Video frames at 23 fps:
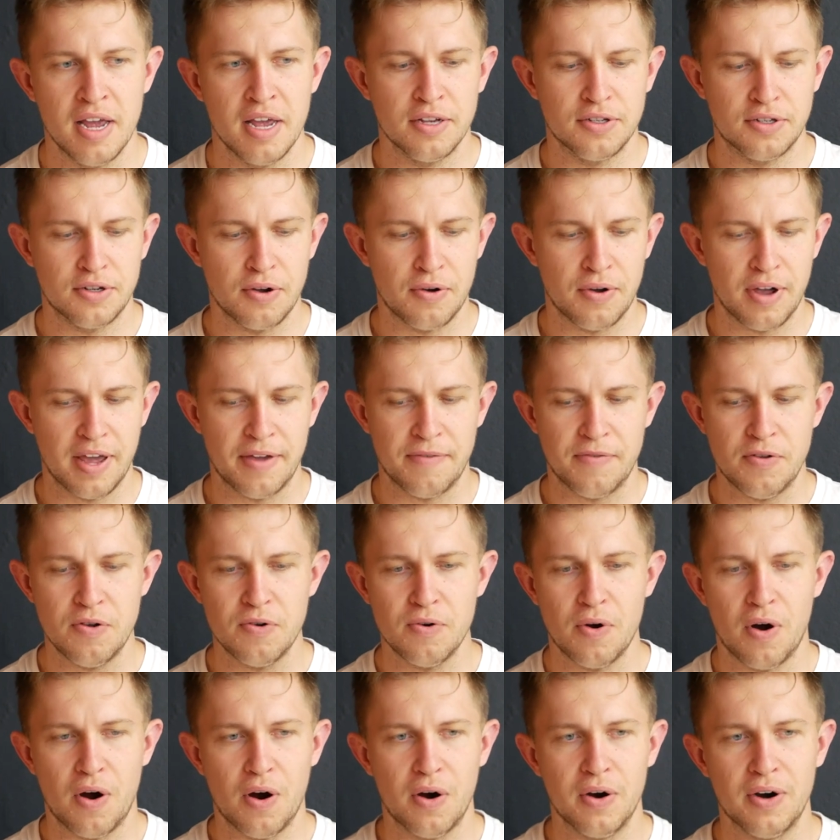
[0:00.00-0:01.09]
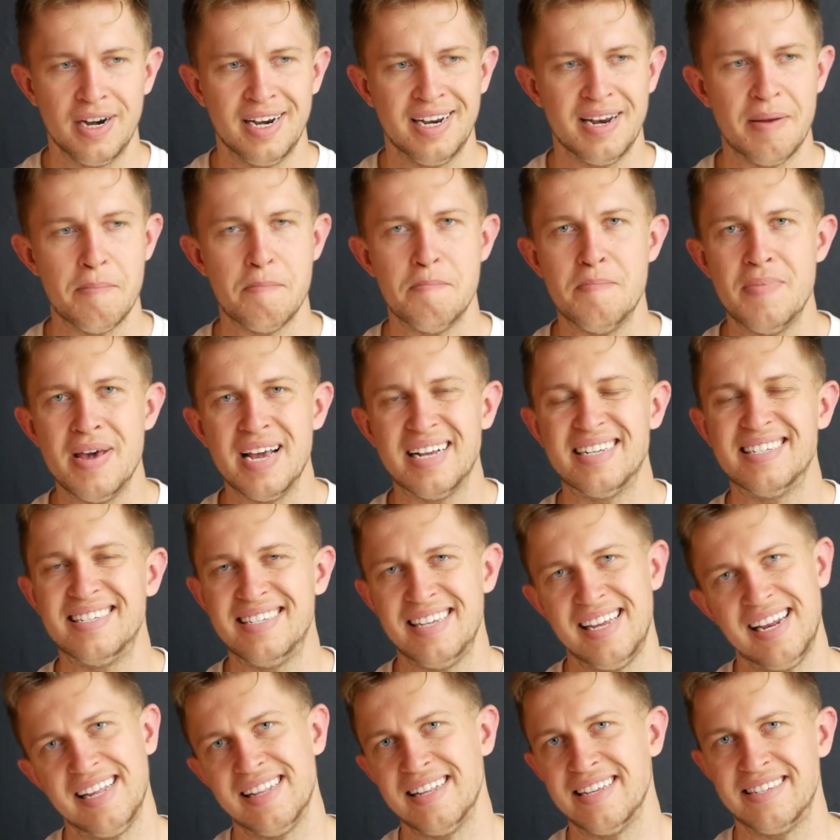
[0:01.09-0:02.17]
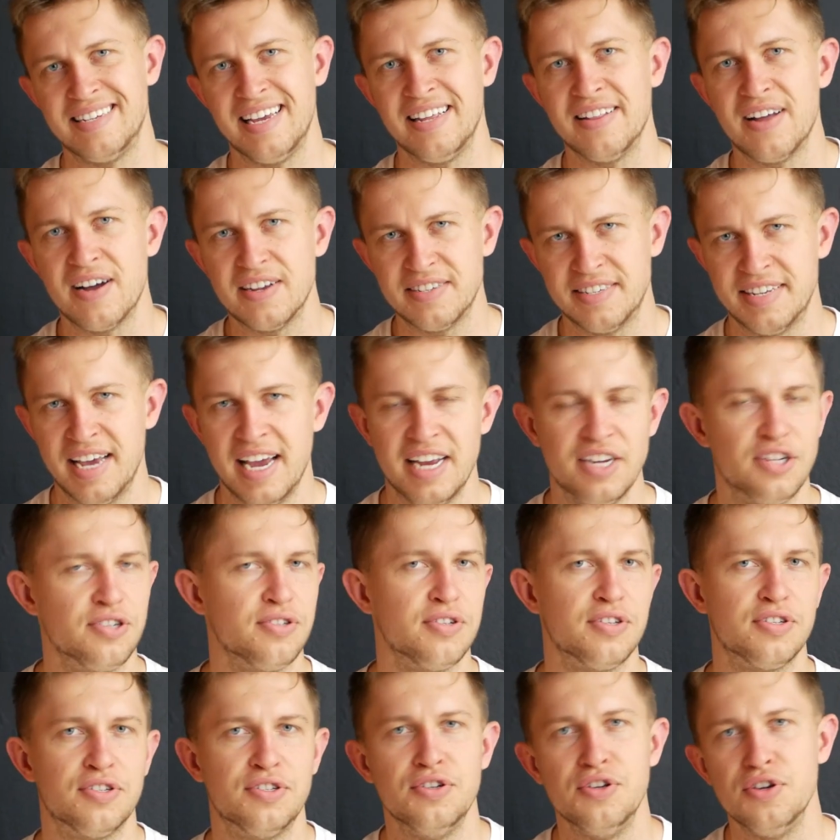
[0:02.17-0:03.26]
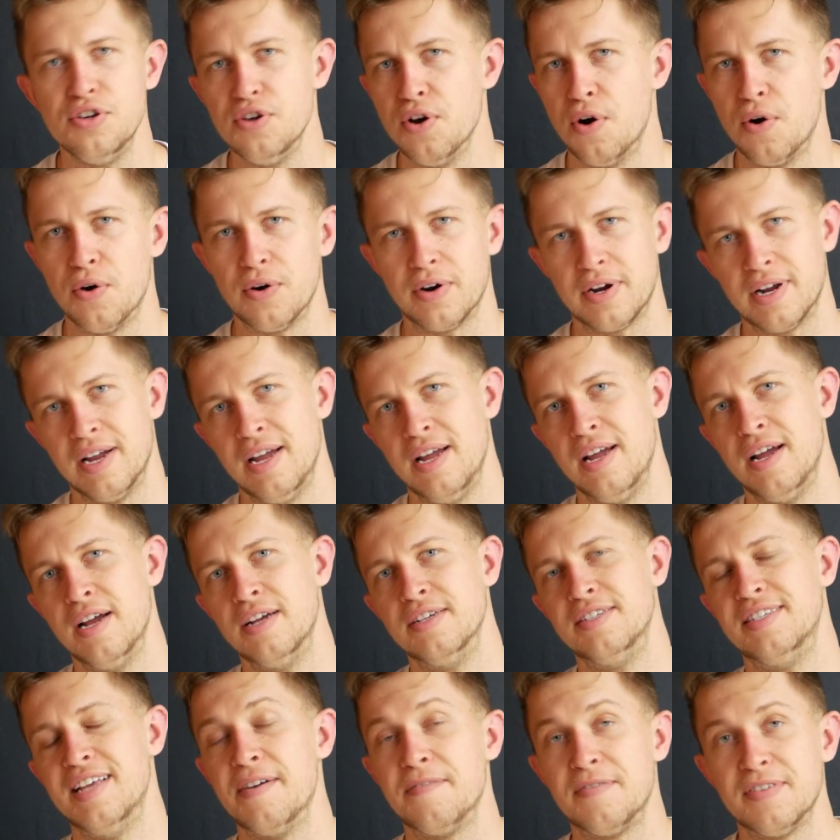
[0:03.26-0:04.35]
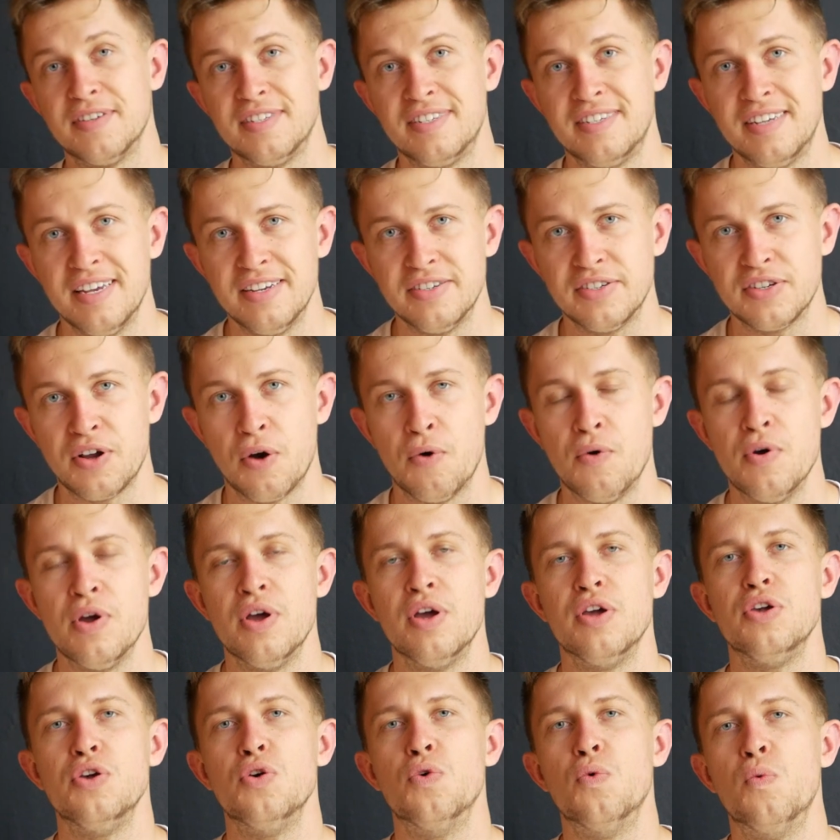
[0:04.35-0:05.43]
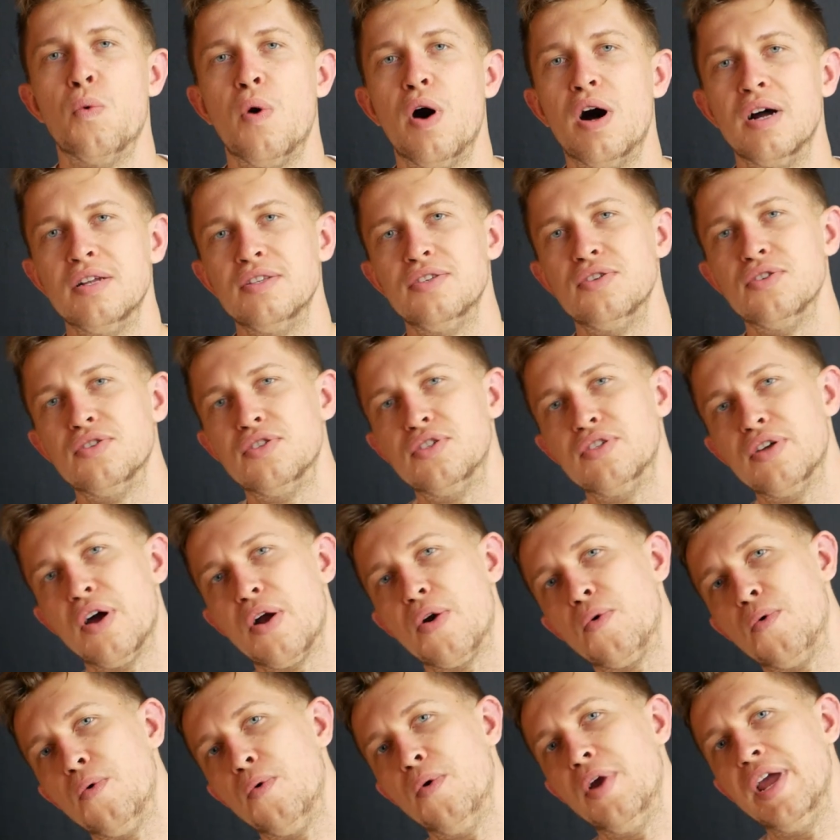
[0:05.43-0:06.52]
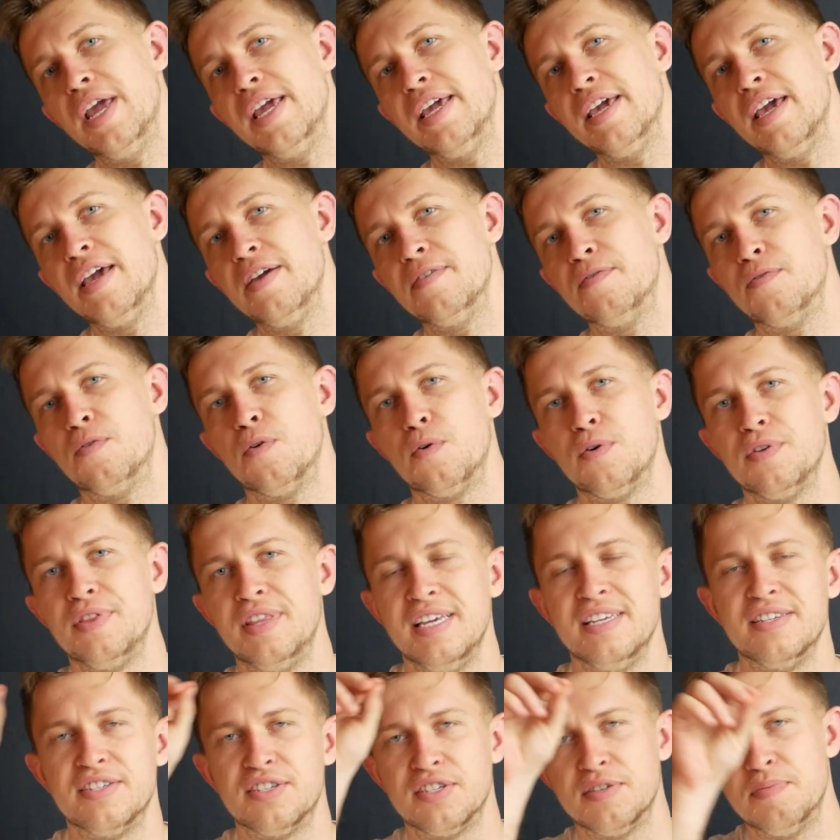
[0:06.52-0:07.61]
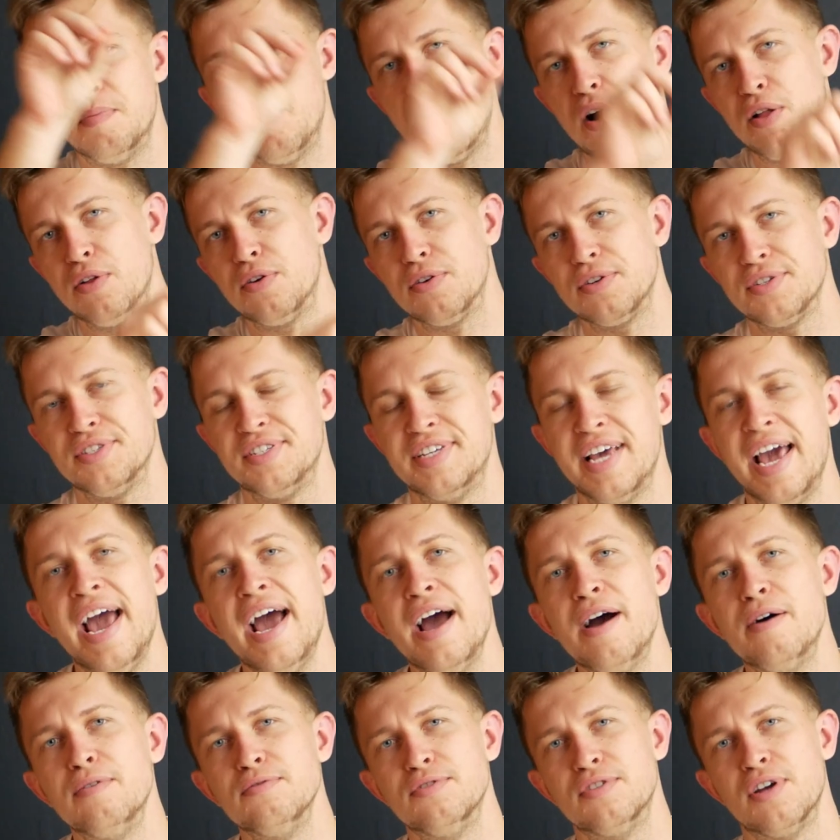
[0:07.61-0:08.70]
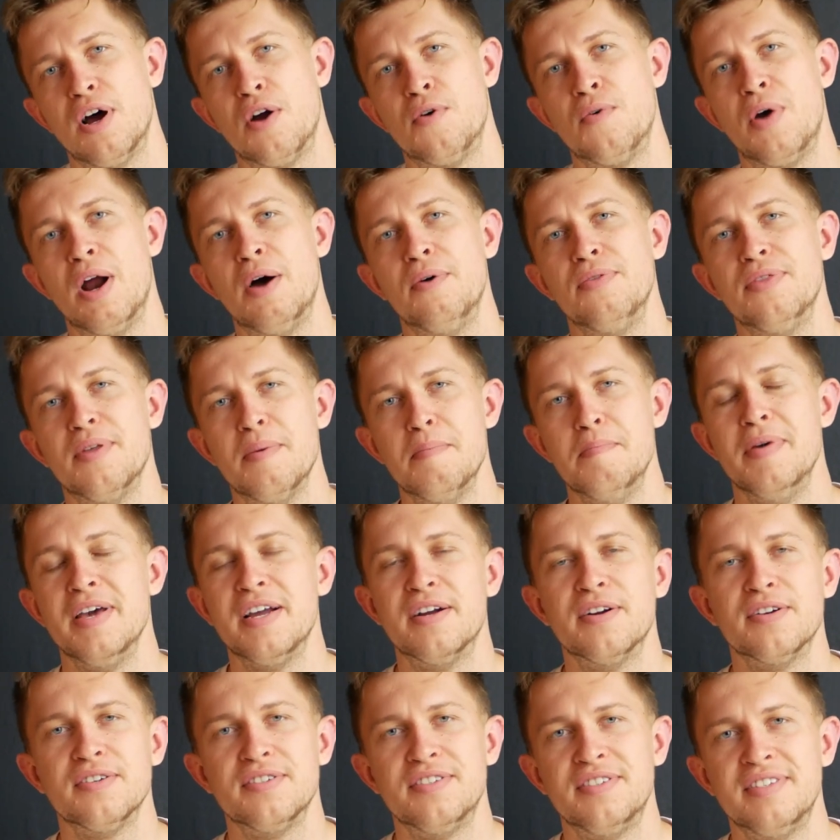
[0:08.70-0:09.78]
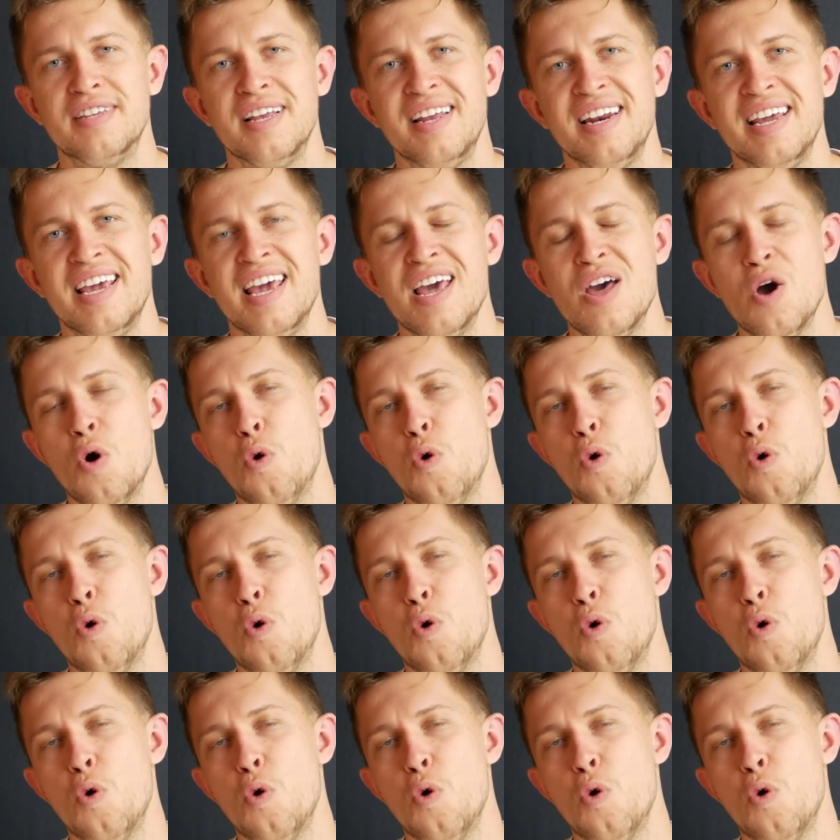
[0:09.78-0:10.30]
So if you are in a big city, let's say Los Angeles, New York, San Francisco, you want to start ranking for these smaller towns around the bigger city.